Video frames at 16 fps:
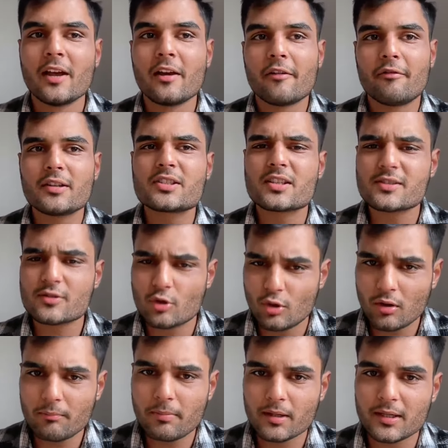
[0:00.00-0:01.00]
which is
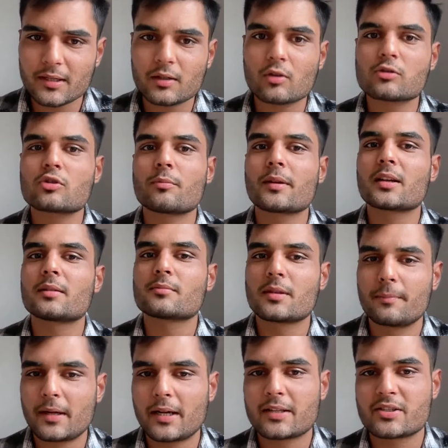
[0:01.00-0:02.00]
good, but it also becomes a
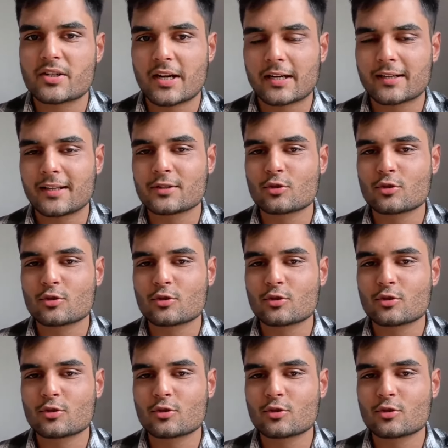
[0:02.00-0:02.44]
bit distracting.